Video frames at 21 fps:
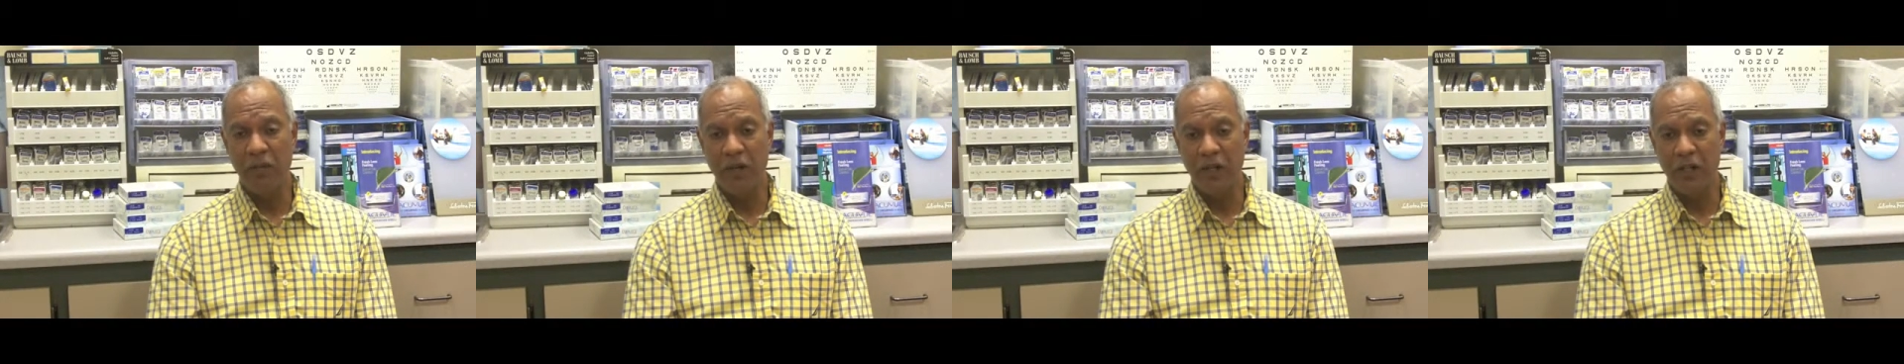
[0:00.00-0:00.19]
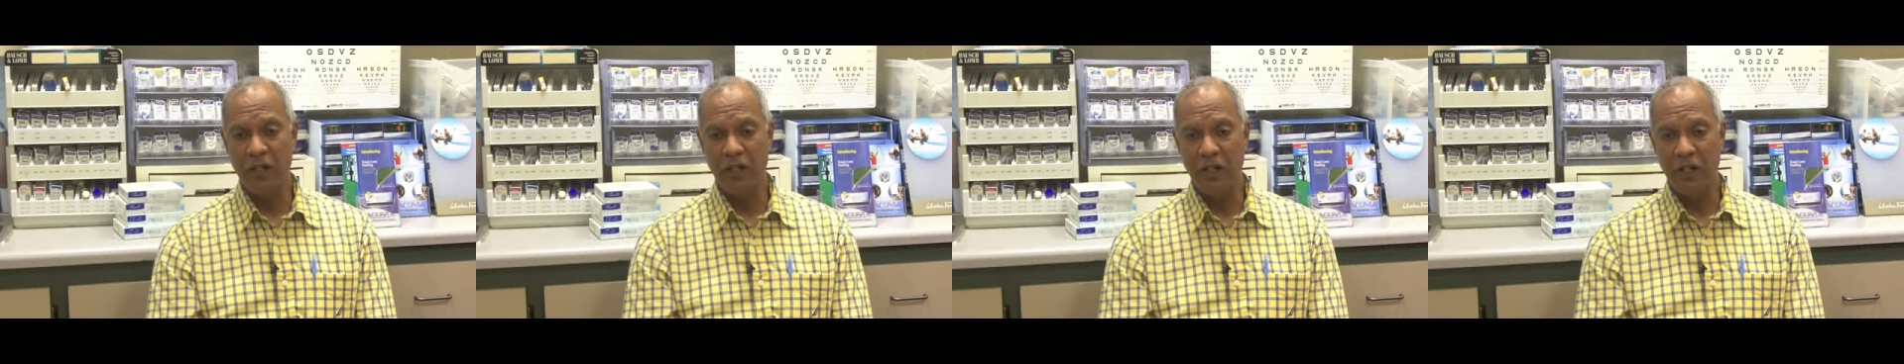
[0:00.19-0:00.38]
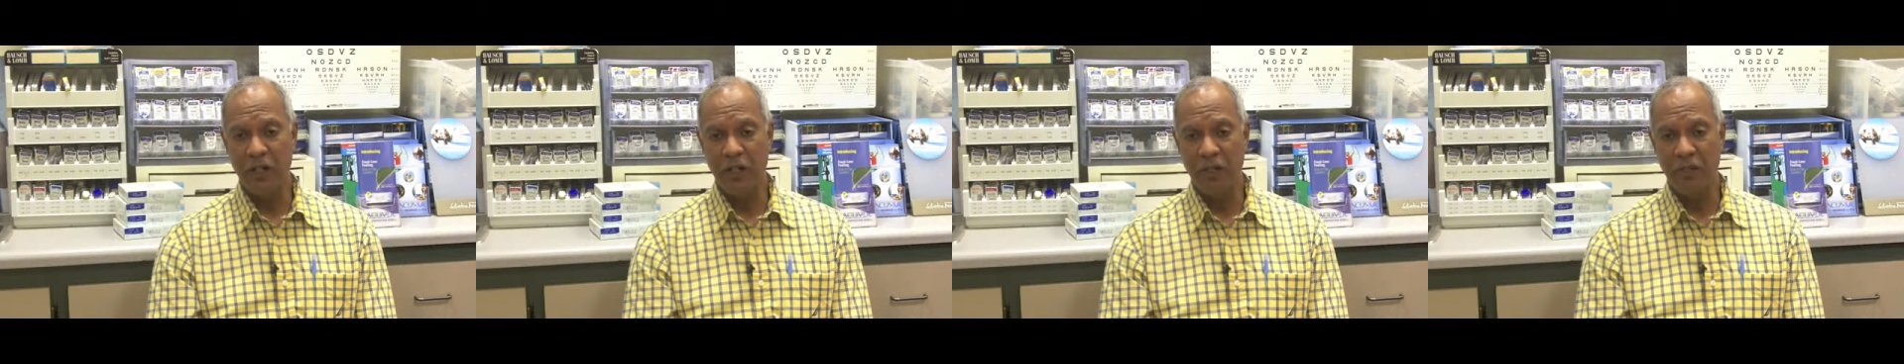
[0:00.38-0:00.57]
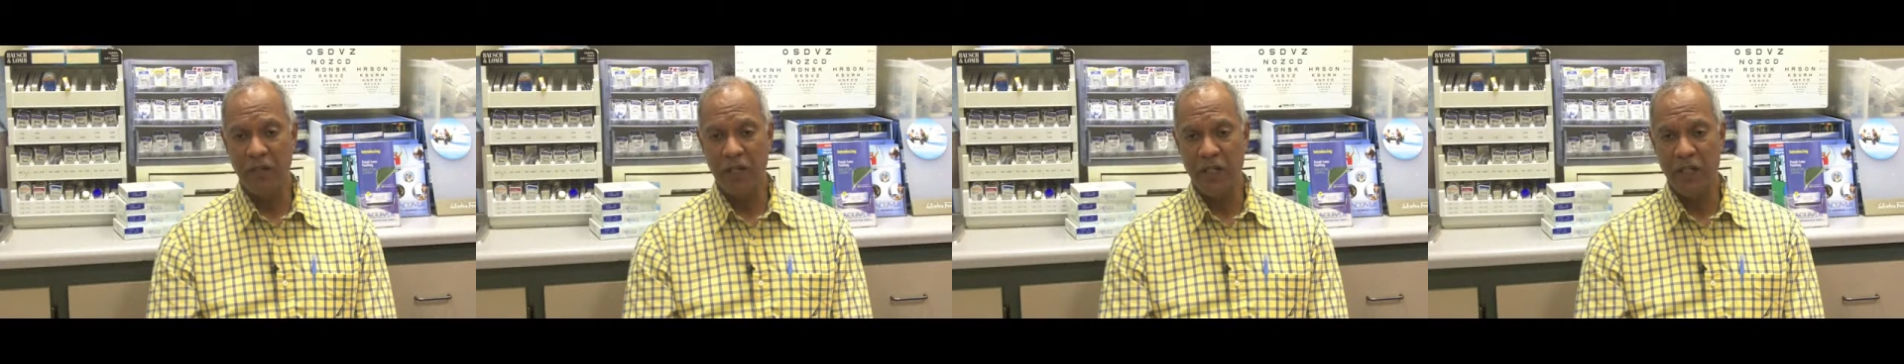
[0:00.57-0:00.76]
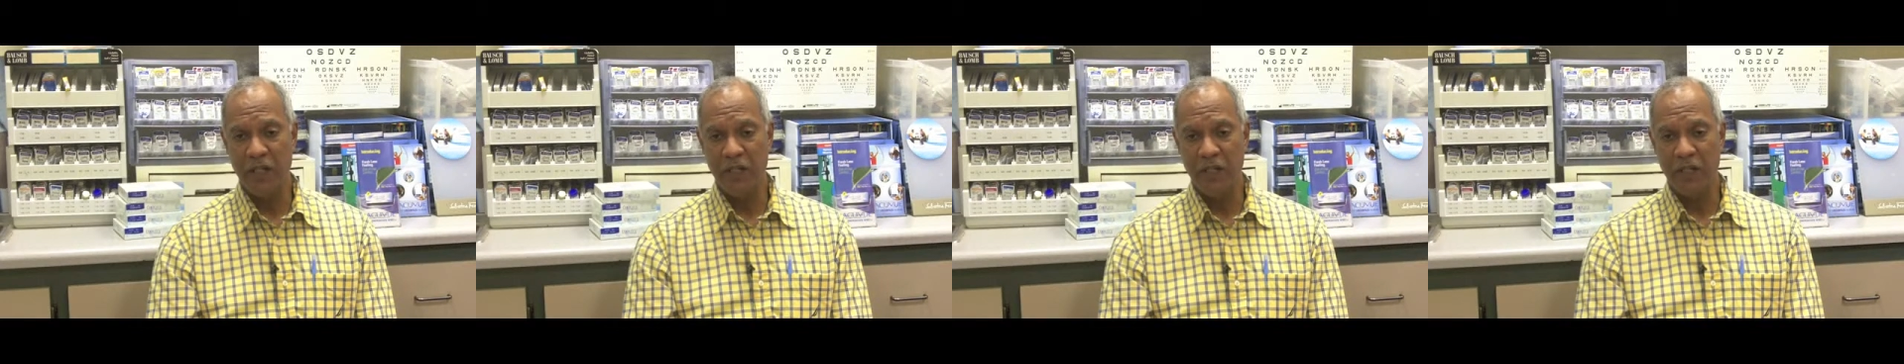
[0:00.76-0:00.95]
better than younger
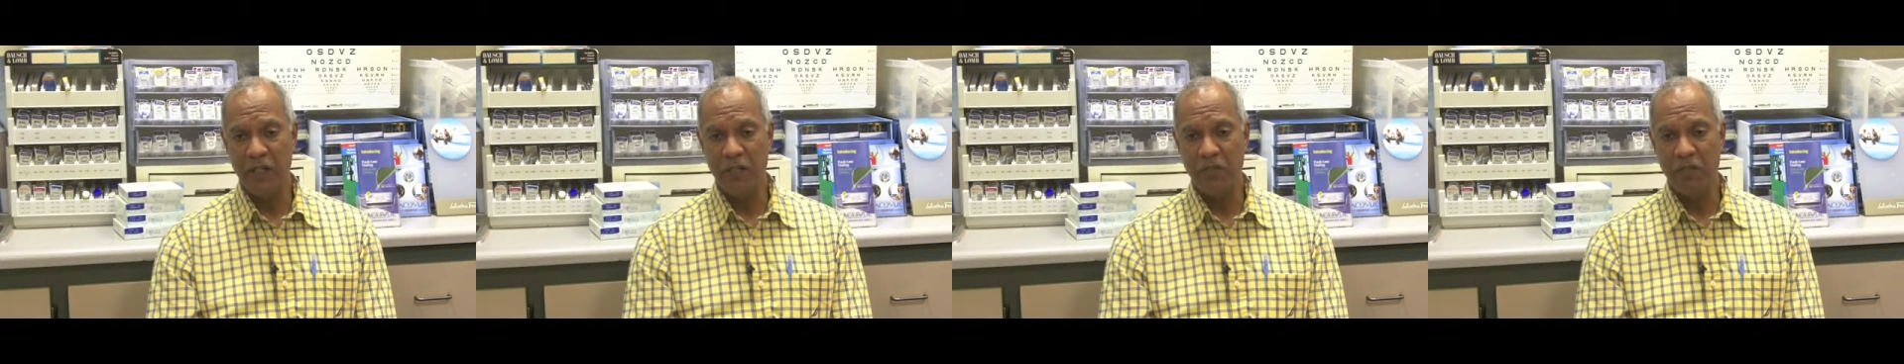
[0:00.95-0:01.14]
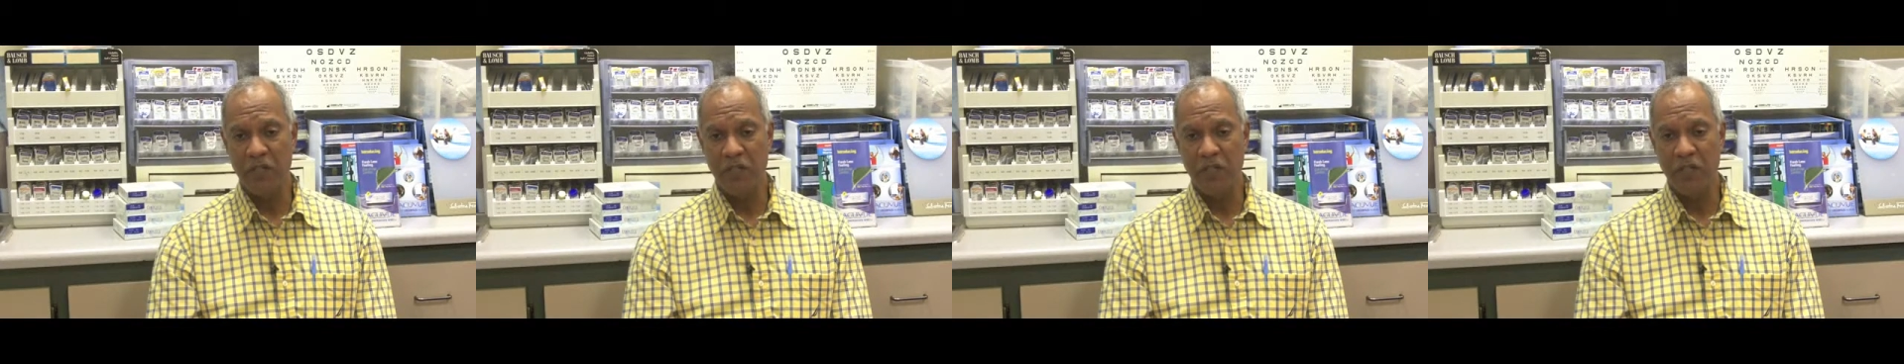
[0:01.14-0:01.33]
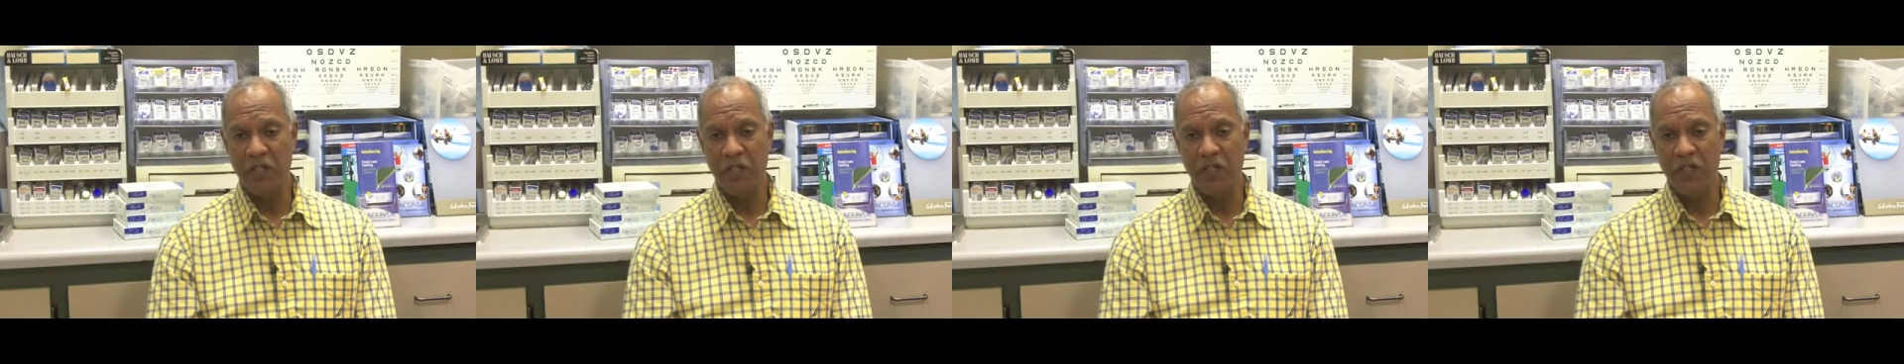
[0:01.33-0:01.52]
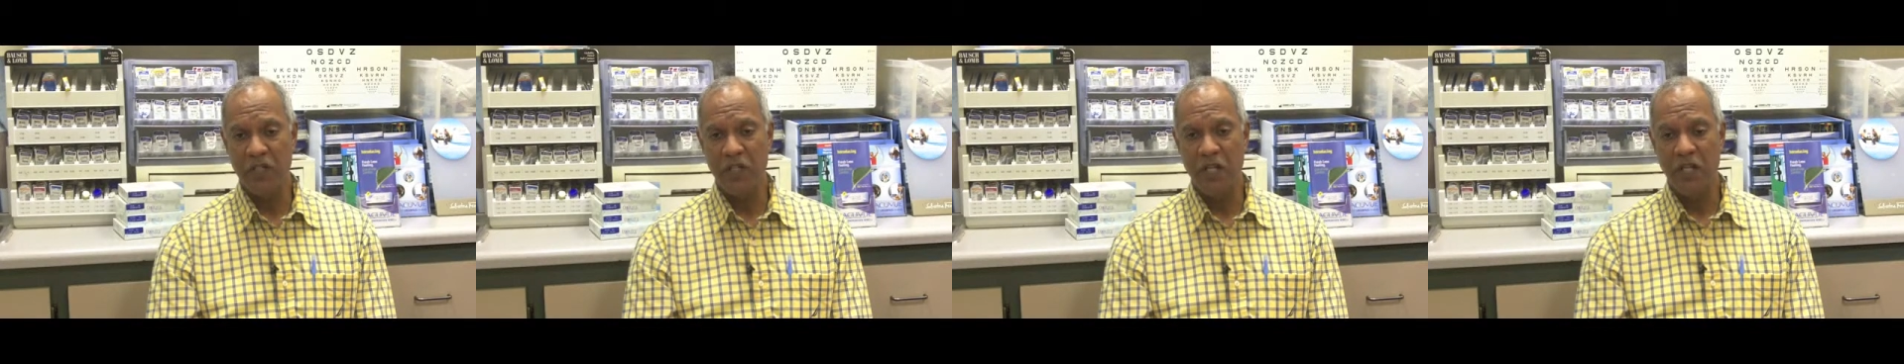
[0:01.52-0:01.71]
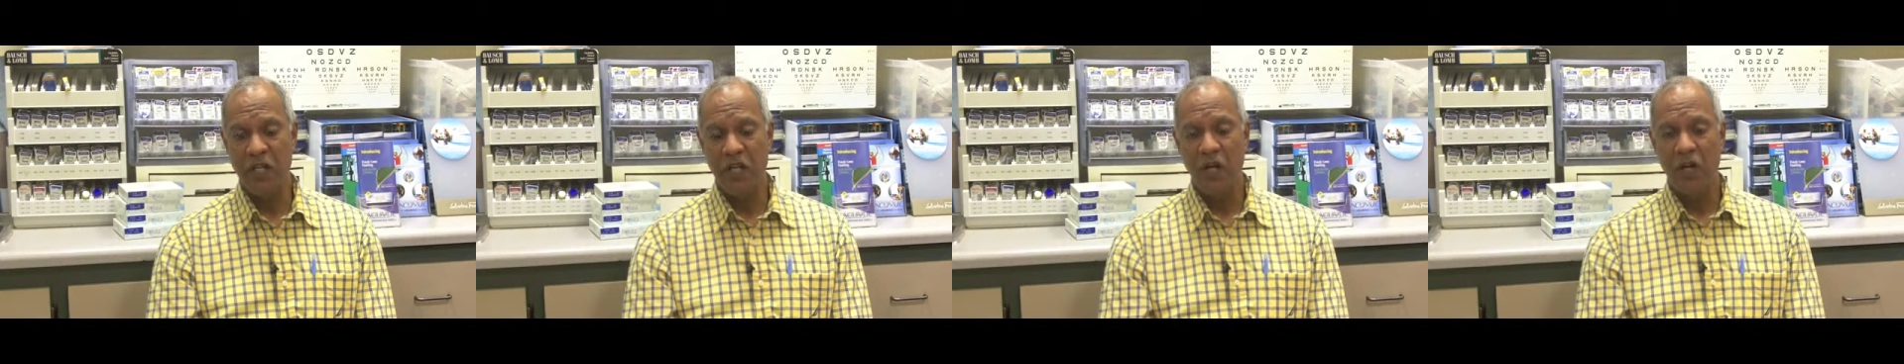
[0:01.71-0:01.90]
patients
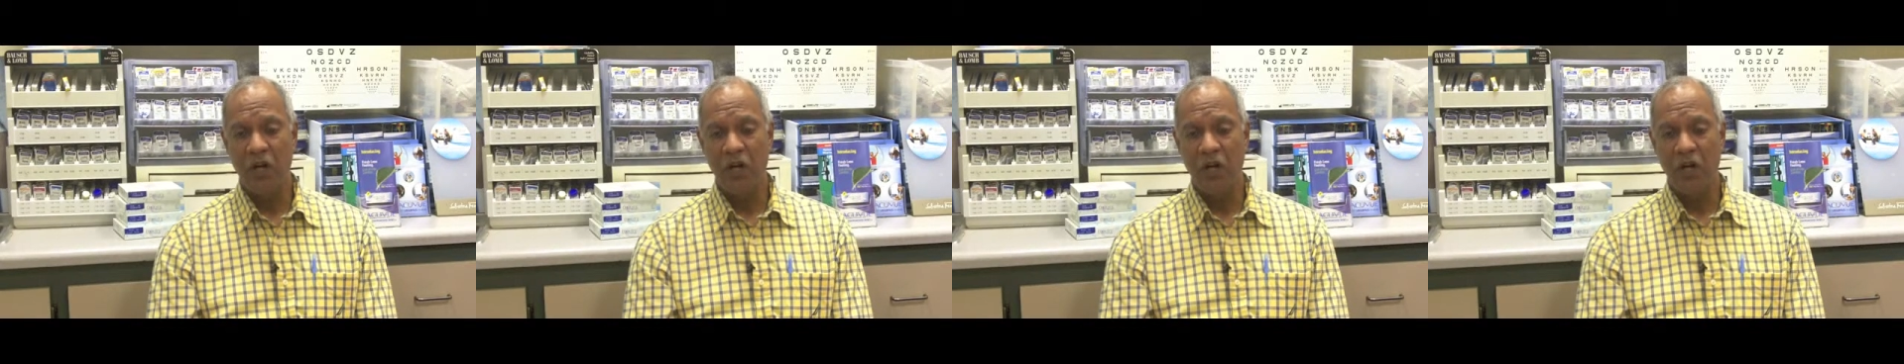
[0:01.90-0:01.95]
because